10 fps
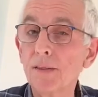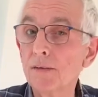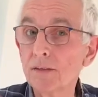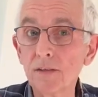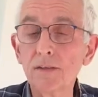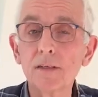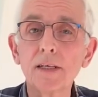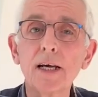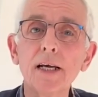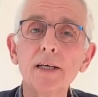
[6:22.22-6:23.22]
that's used
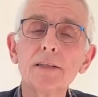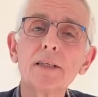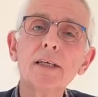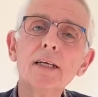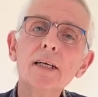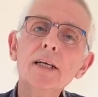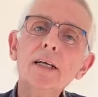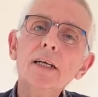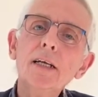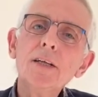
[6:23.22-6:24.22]
today.
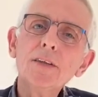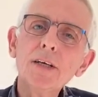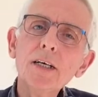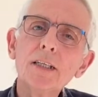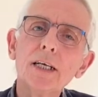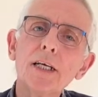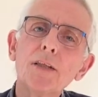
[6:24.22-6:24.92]
Thirdly,